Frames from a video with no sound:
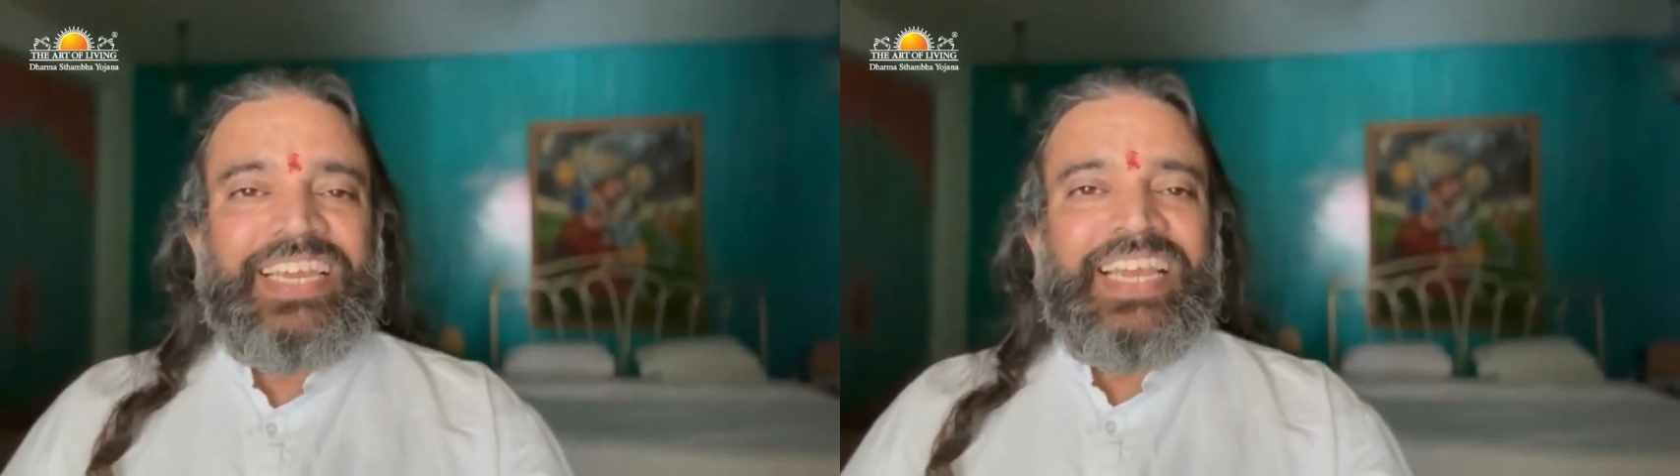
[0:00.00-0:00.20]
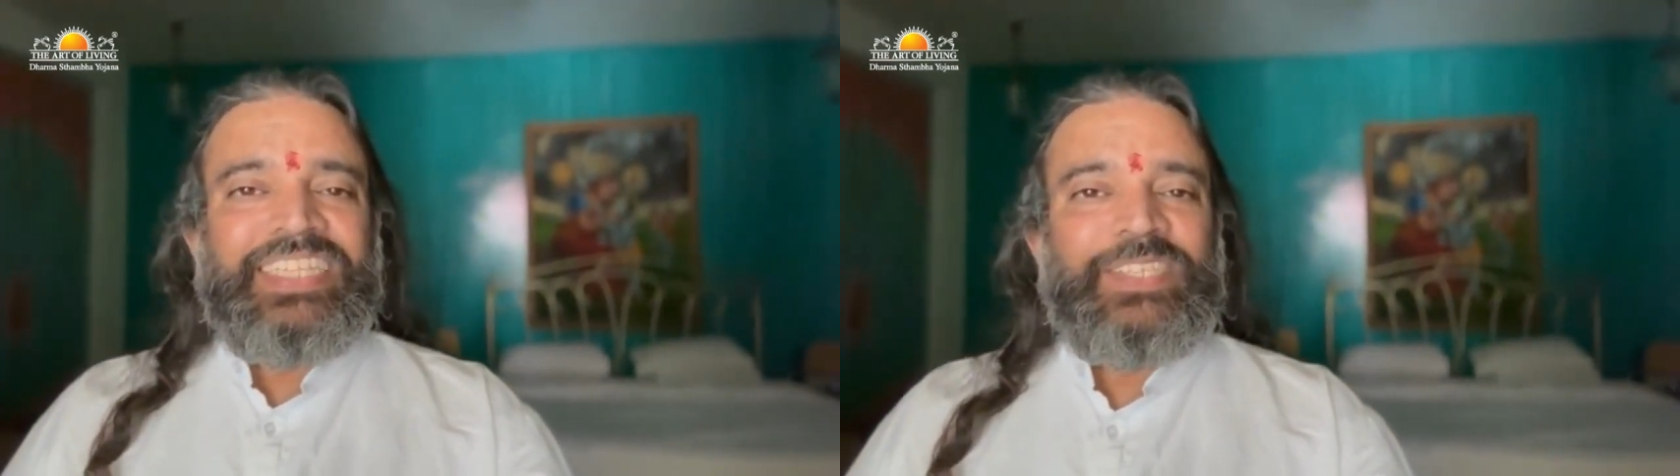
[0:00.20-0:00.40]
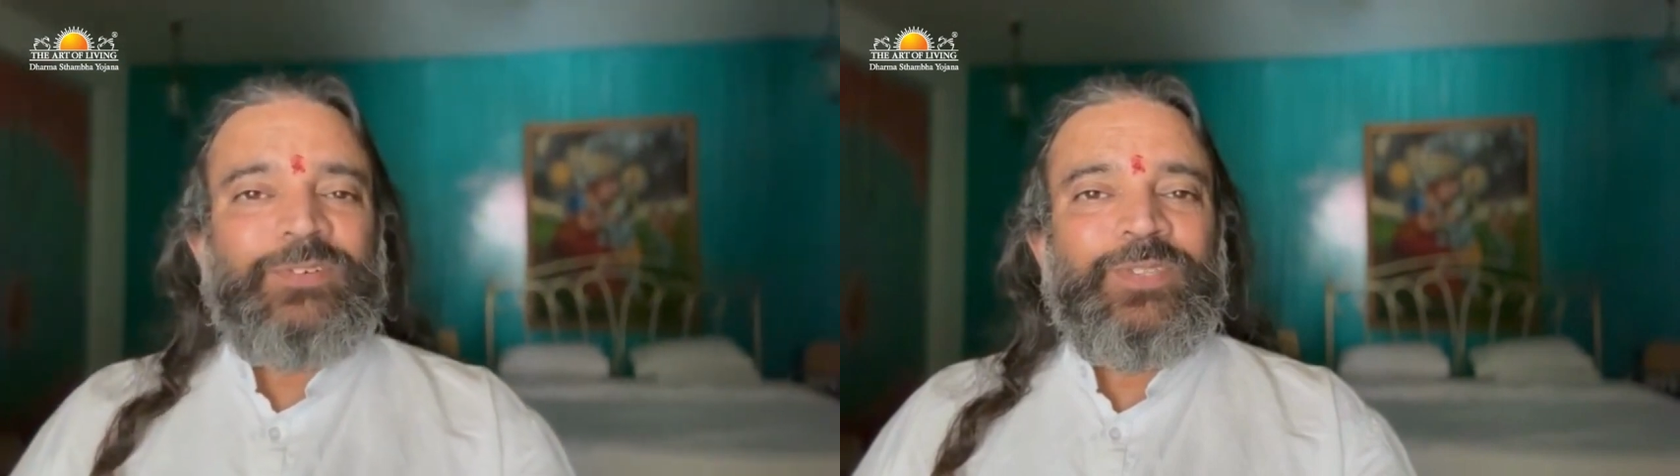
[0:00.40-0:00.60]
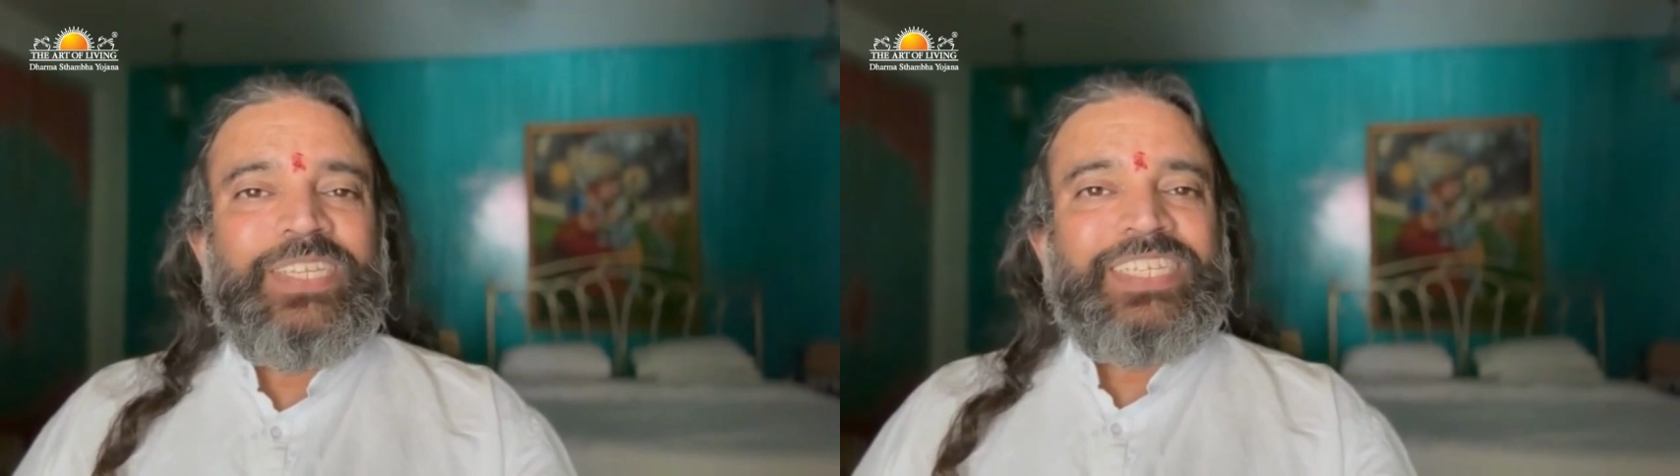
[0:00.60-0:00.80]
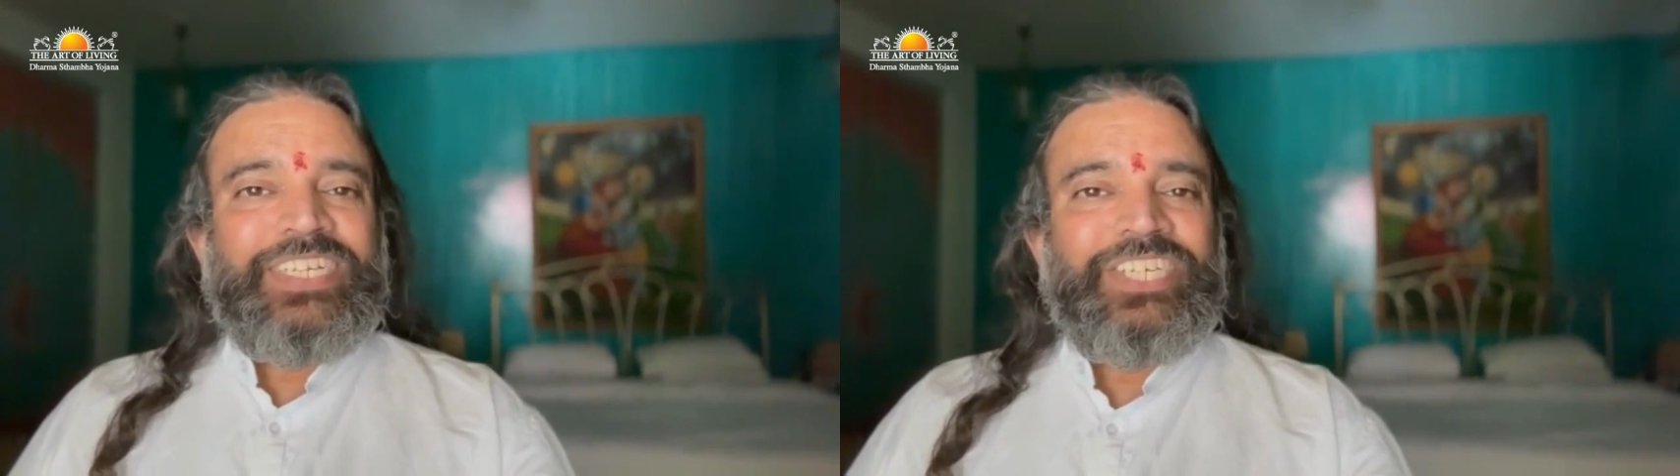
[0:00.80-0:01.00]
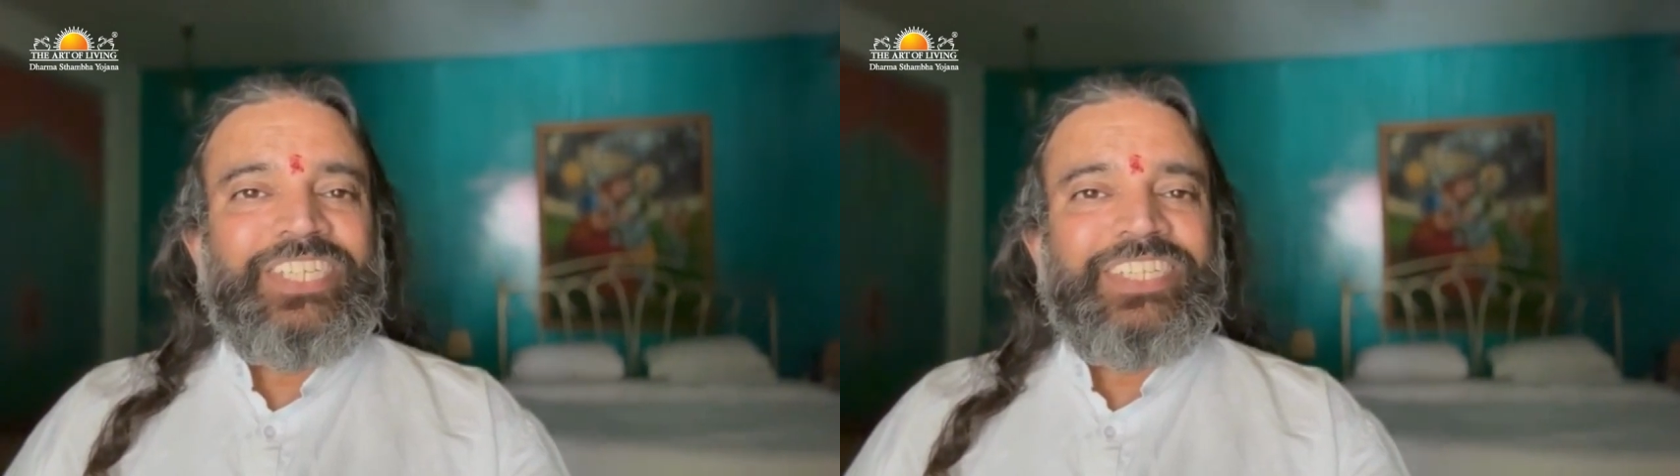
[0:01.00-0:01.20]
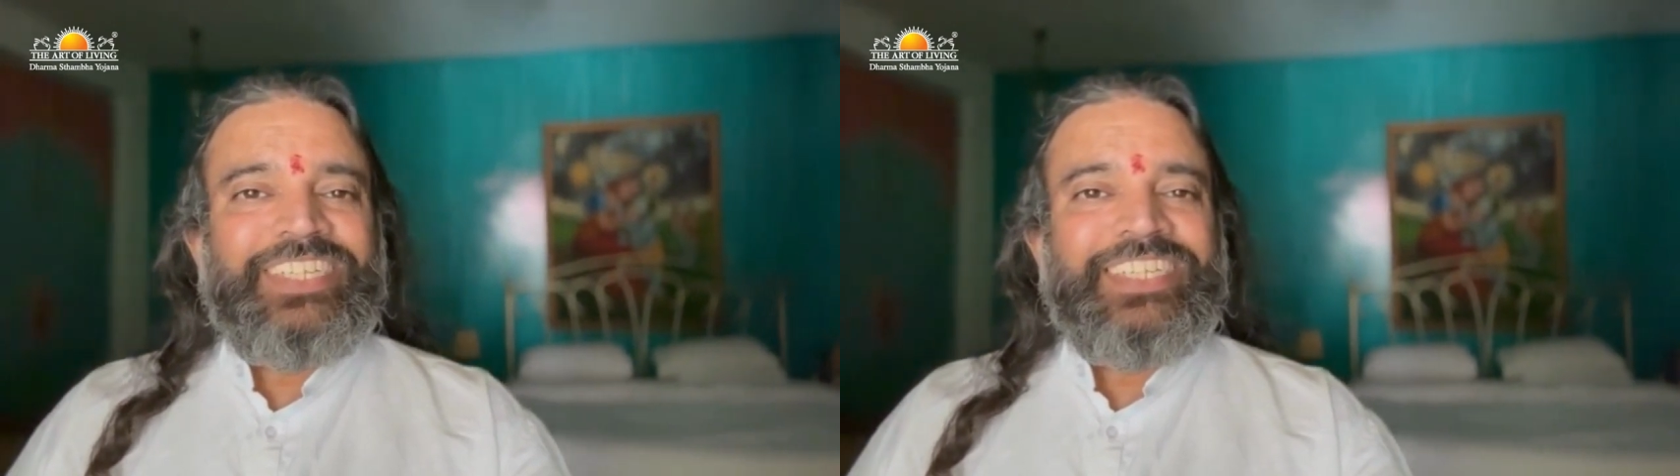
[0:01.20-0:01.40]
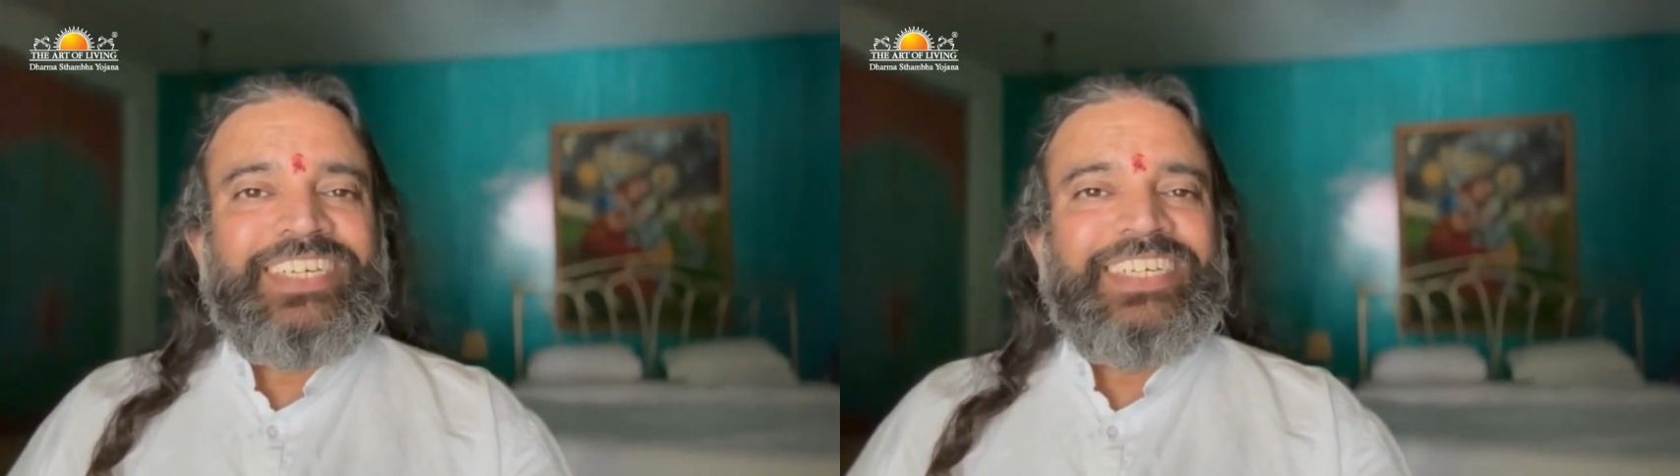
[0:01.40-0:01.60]
And so this Akshaya
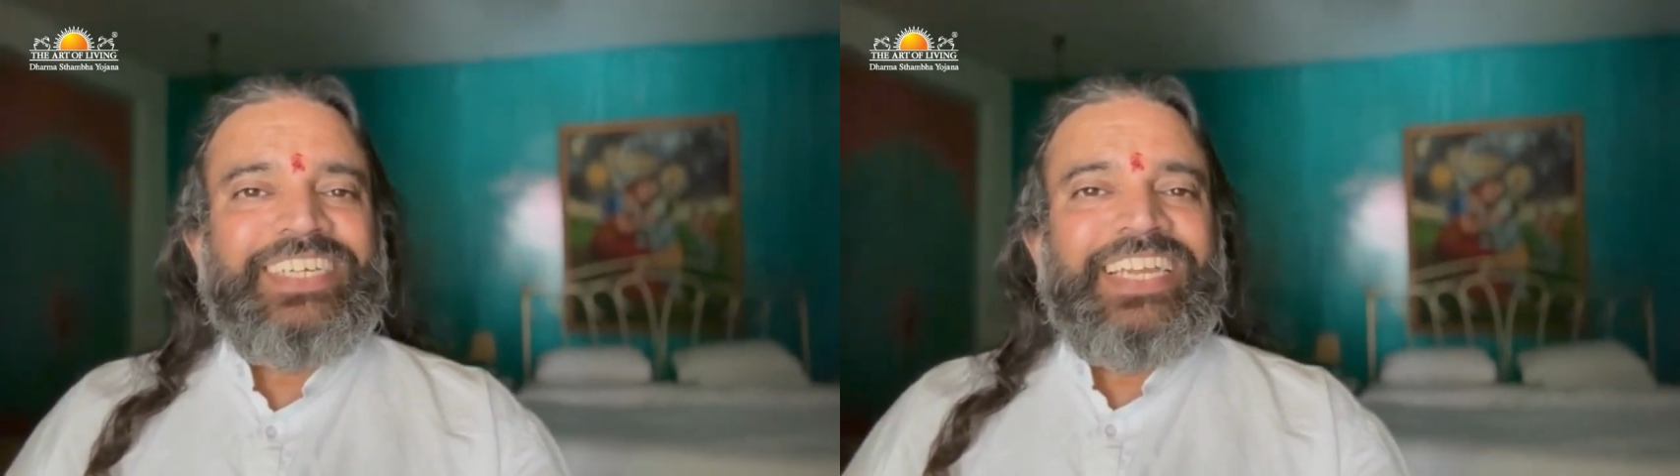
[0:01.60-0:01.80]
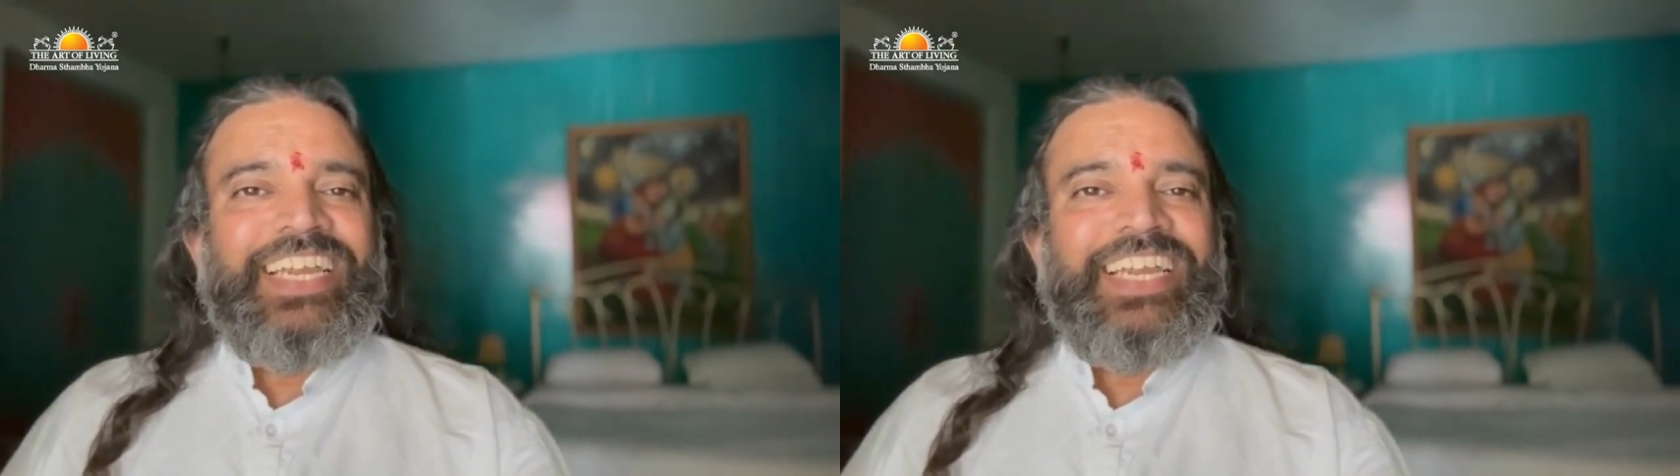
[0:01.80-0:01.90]
Tritiya,